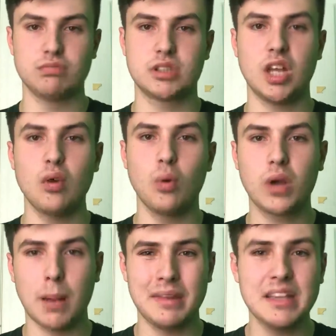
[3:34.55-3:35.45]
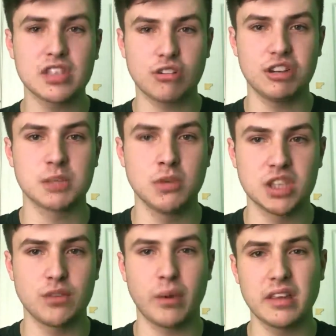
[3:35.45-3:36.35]
total coming into
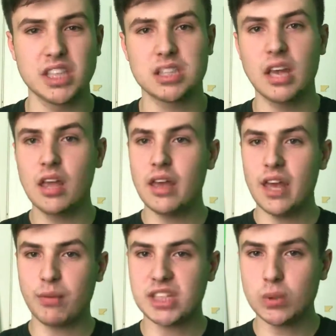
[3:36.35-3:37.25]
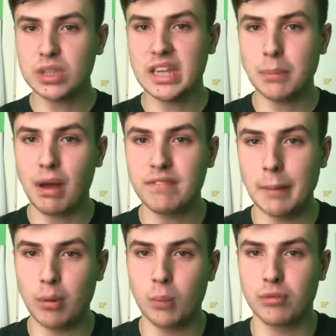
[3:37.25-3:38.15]
Christmas, if we're still sitting above
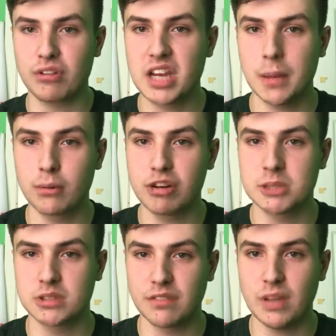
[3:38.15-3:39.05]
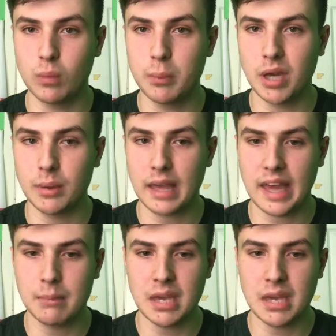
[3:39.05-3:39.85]
that bottom 3 come Christmas, I think we'll be okay.